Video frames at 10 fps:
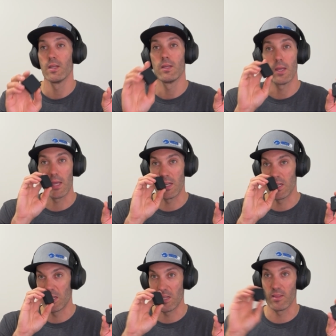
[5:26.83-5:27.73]

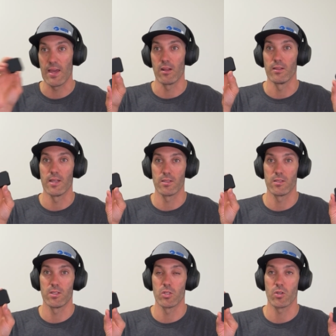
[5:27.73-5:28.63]
and that allows
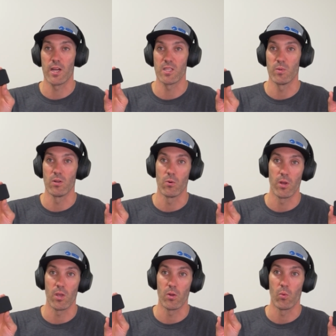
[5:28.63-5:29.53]
us to transmit
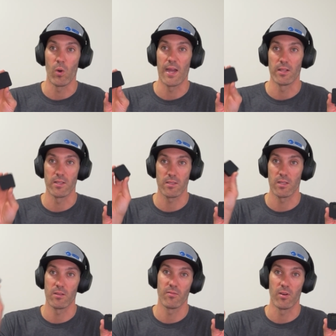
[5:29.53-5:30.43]
audio
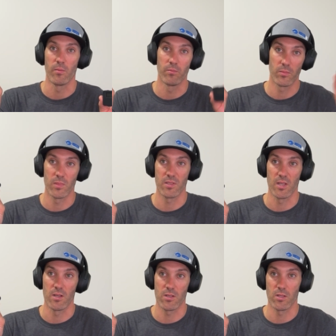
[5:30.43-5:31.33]
wirelessly from the
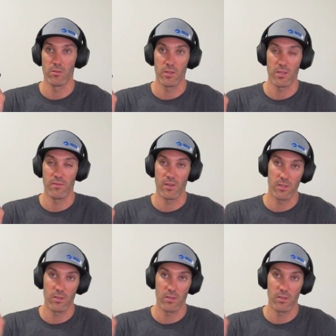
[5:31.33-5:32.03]
sender to the receiver.